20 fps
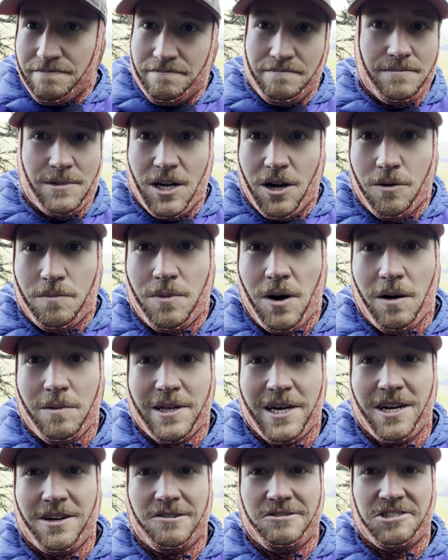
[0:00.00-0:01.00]
you know,
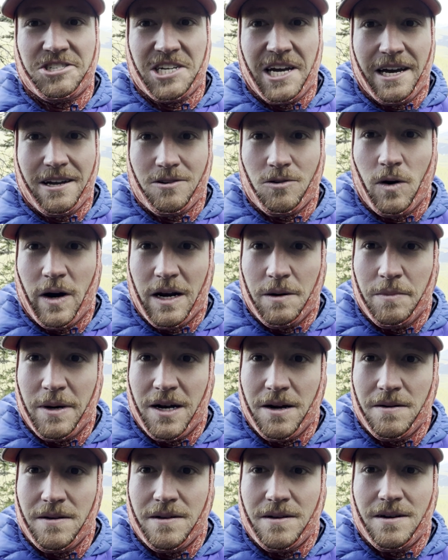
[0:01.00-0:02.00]
probably understand quite a
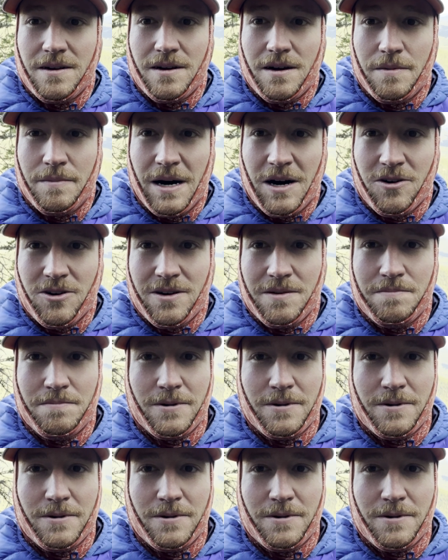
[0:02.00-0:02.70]
bit about it.